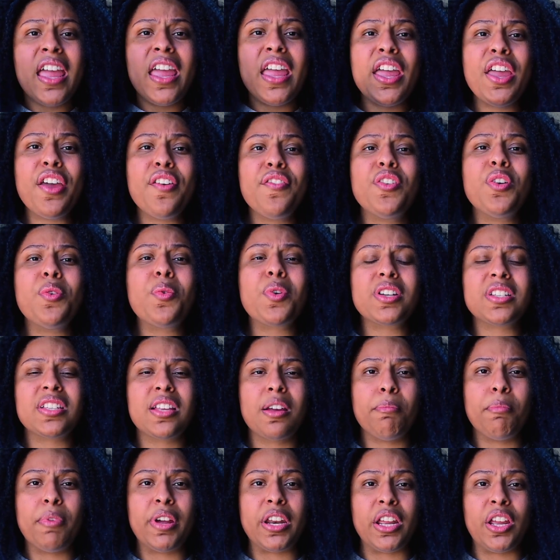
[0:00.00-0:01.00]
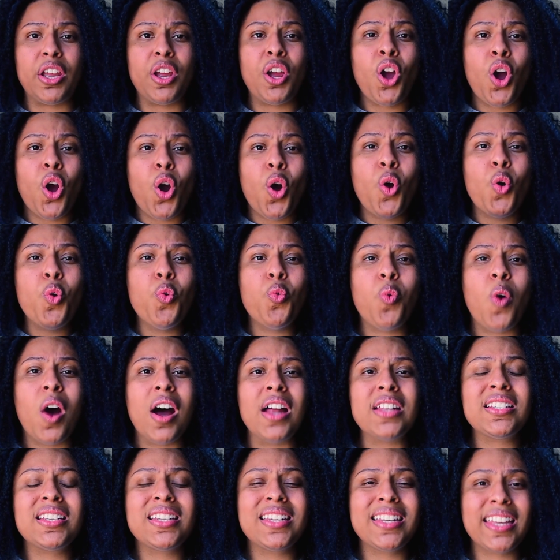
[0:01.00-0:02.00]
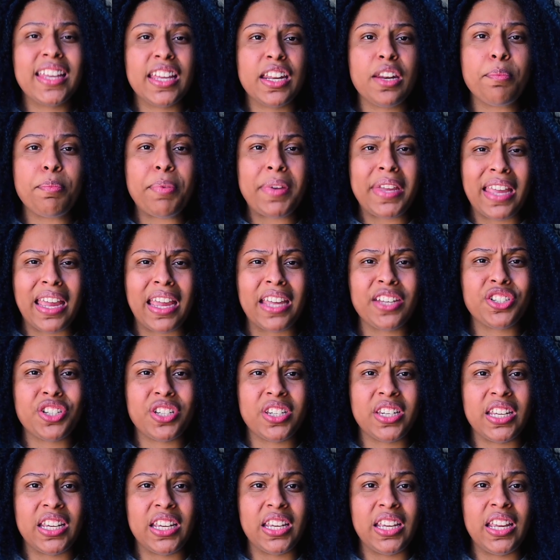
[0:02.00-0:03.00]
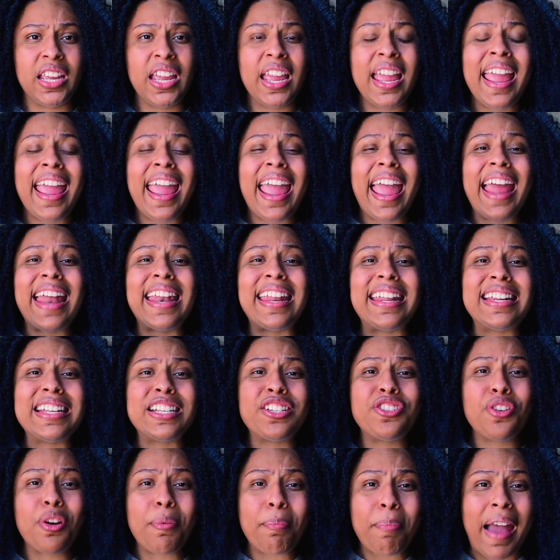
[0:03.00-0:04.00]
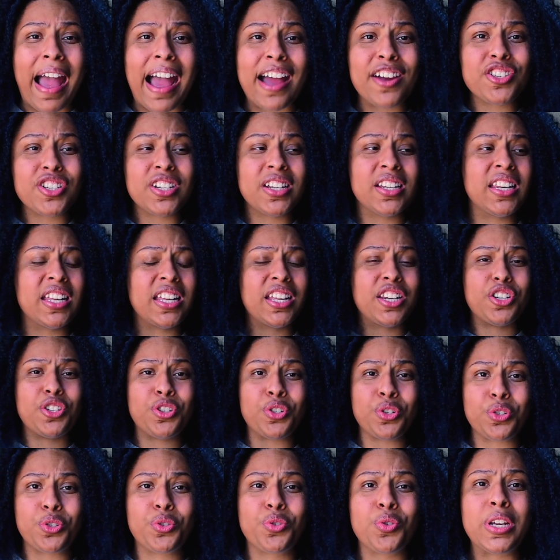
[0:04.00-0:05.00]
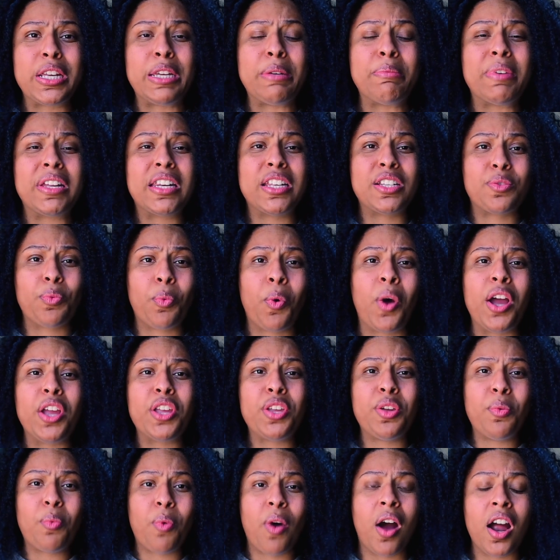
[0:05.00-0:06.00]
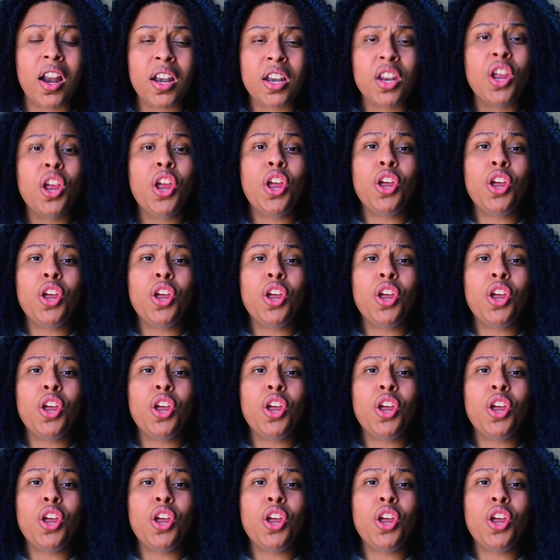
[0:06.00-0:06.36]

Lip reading: If you are somebody who wants to get a PhD and it is your passion, it is your dream, it is what you want,